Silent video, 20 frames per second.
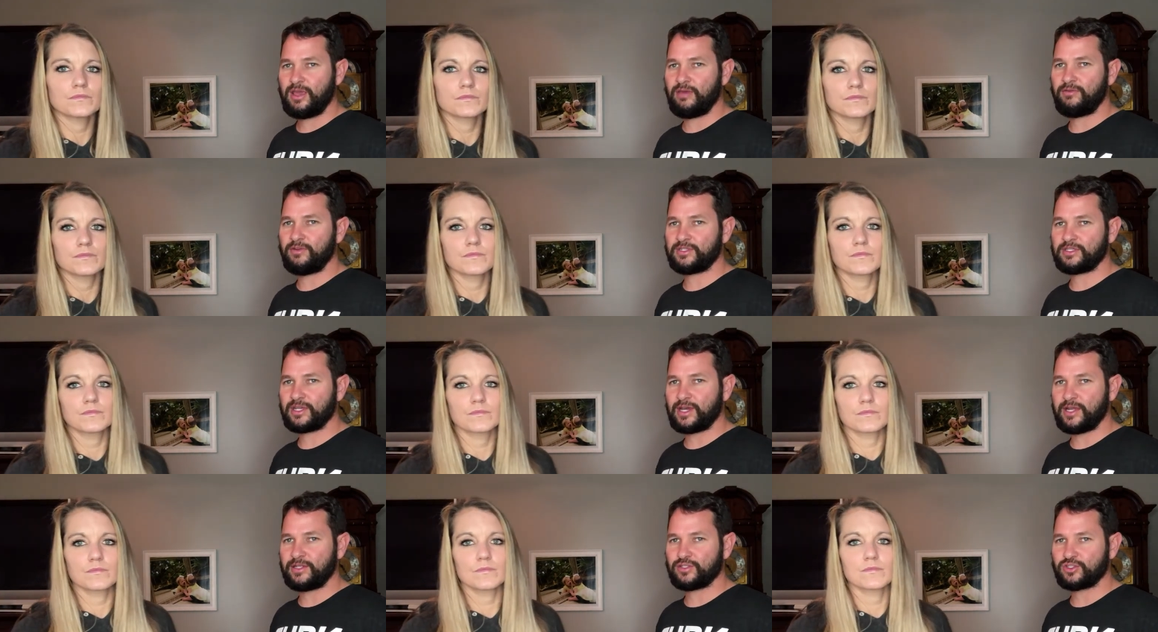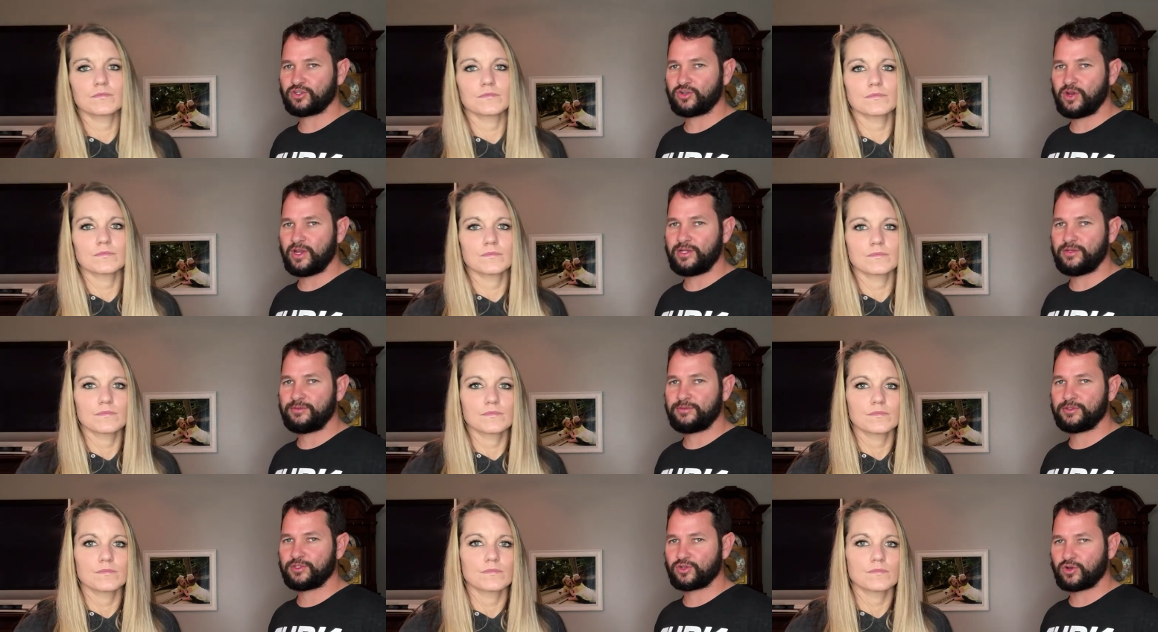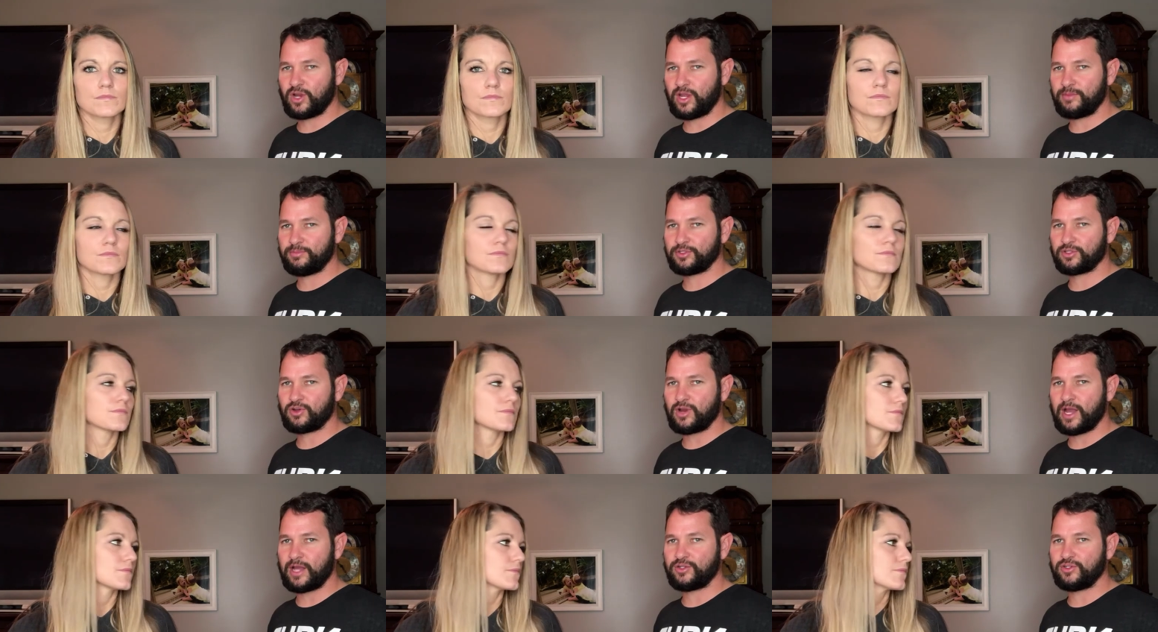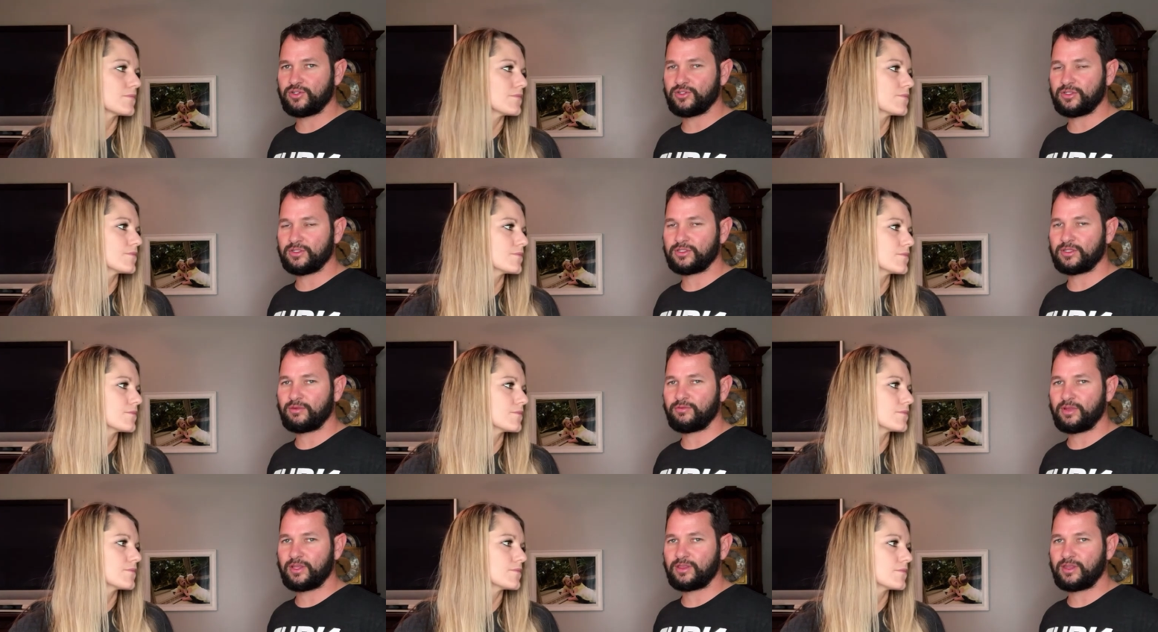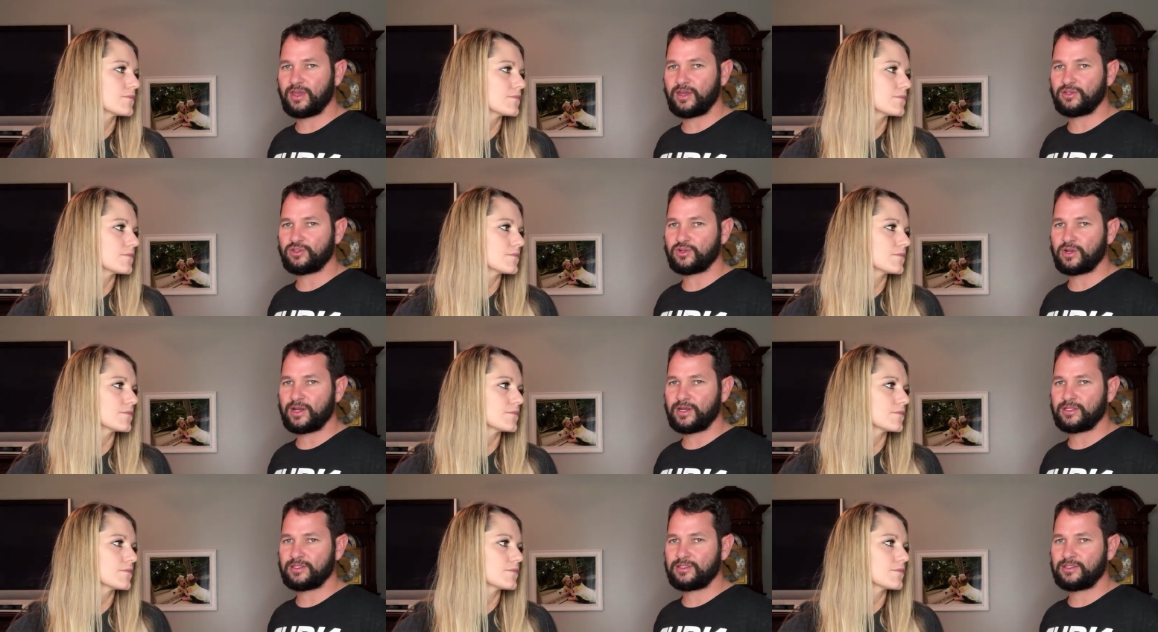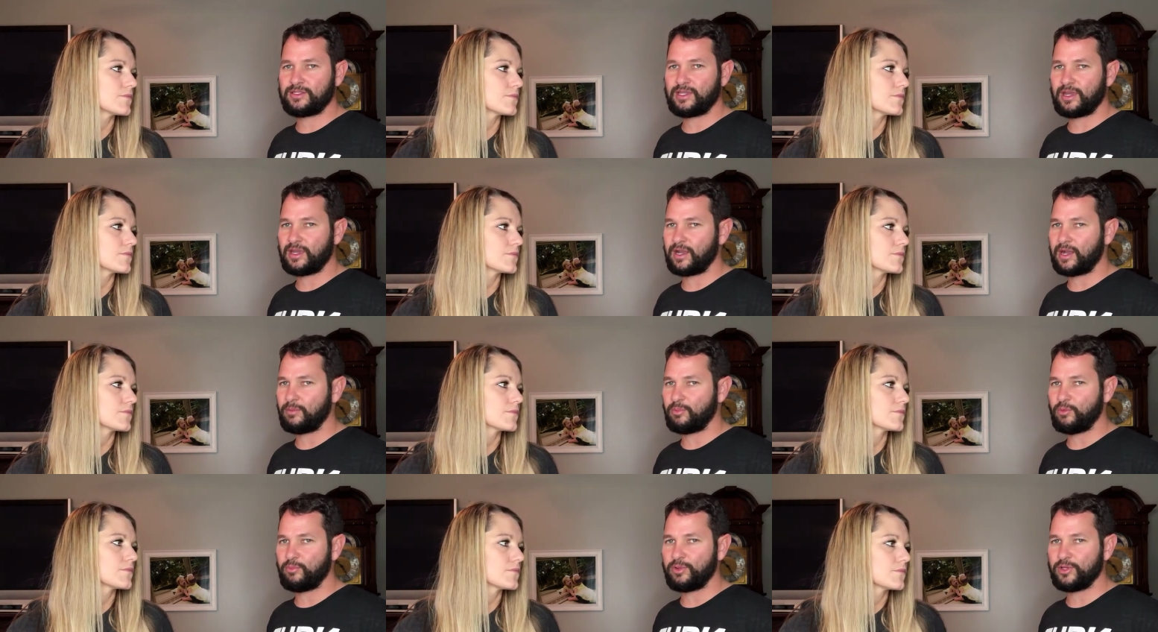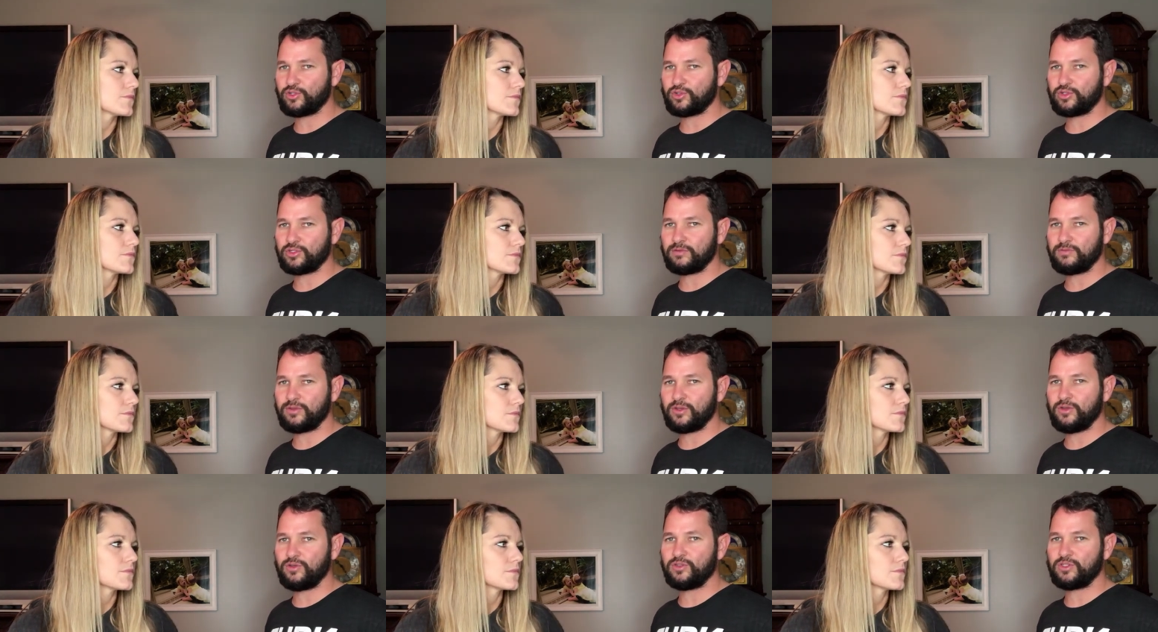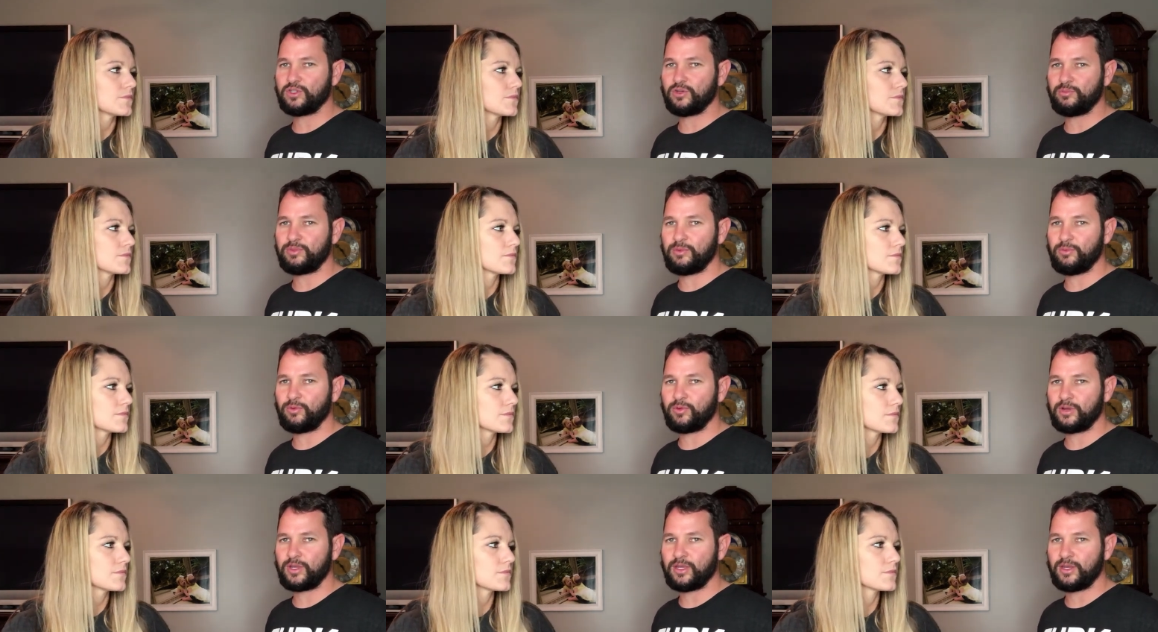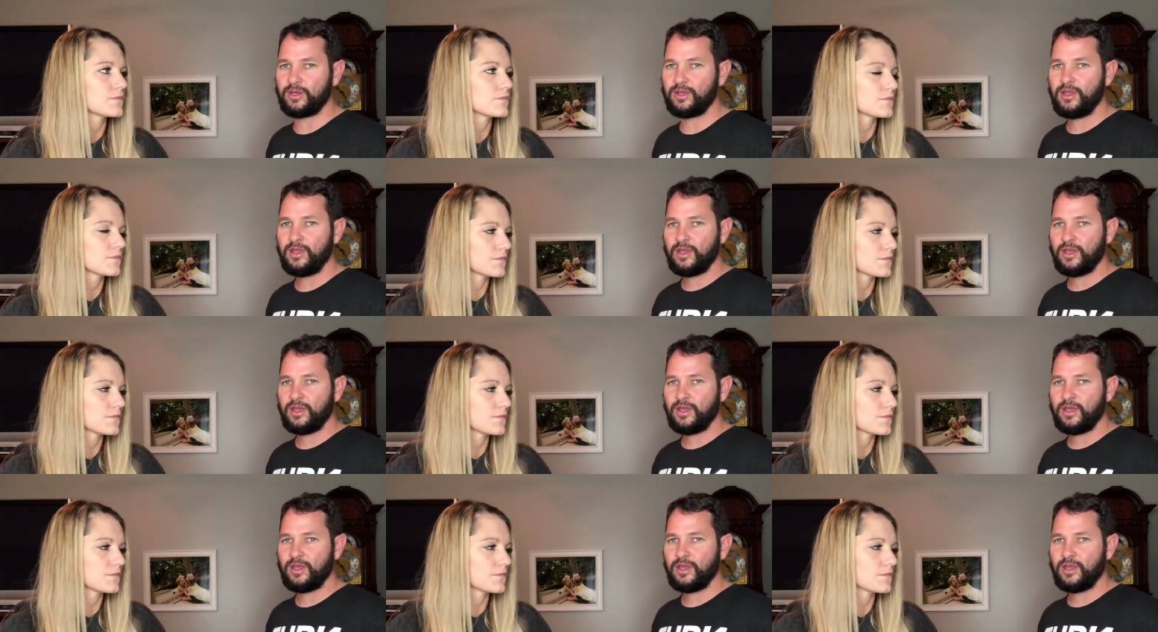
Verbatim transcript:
Speaker 1: If it's got scrape, scrape, scratches and stuff like that, try to take a couple of pictures of those so people can,